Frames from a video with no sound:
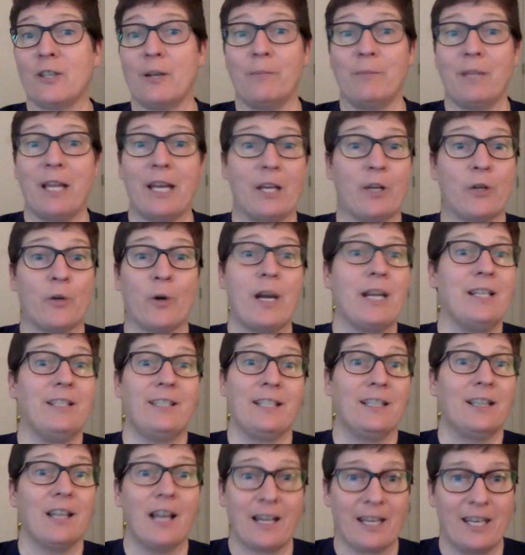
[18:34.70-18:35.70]

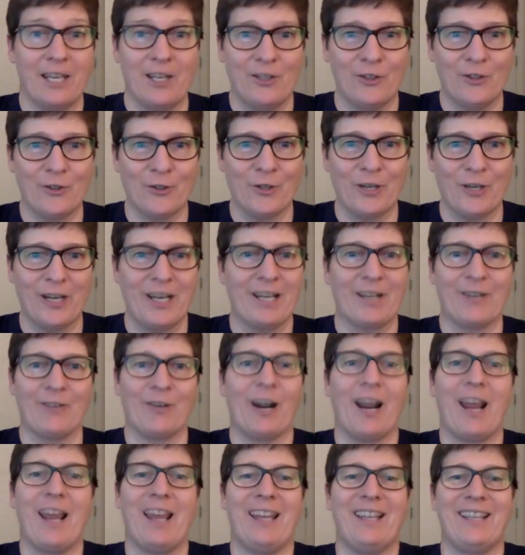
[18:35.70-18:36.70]

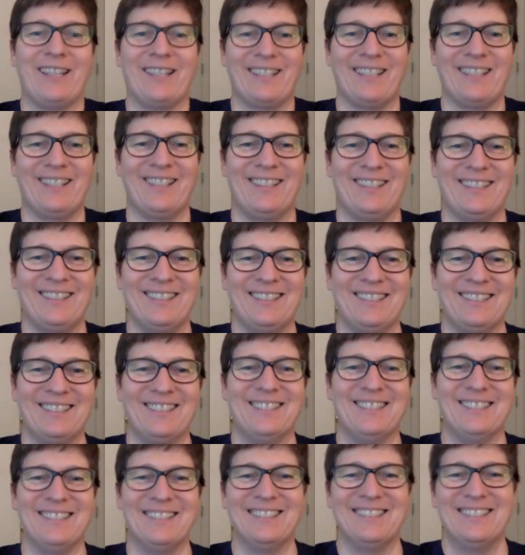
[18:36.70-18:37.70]

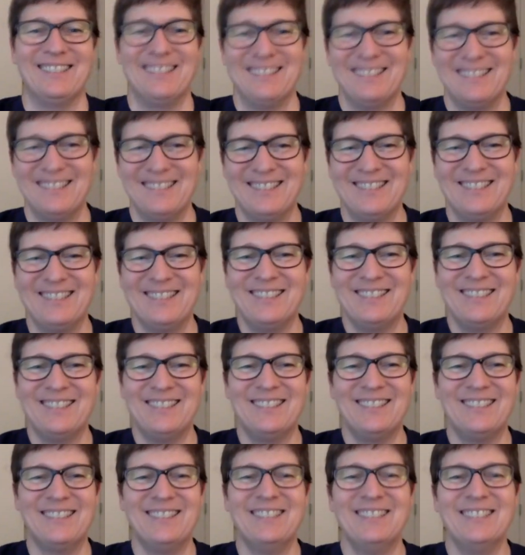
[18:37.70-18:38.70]

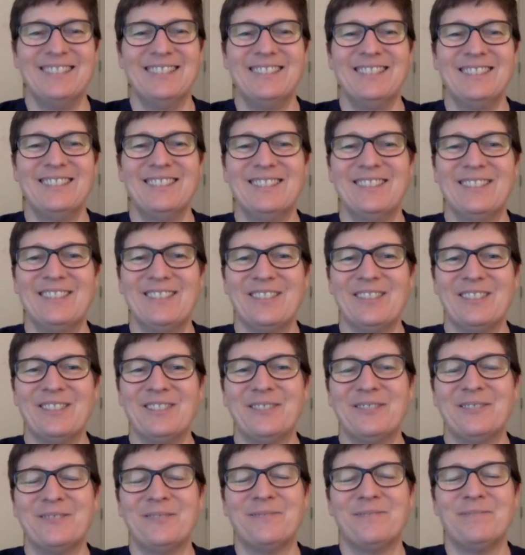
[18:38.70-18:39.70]

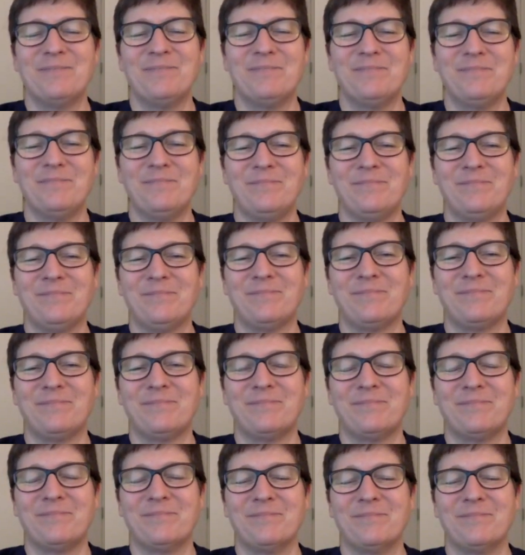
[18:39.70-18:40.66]
(not speaking)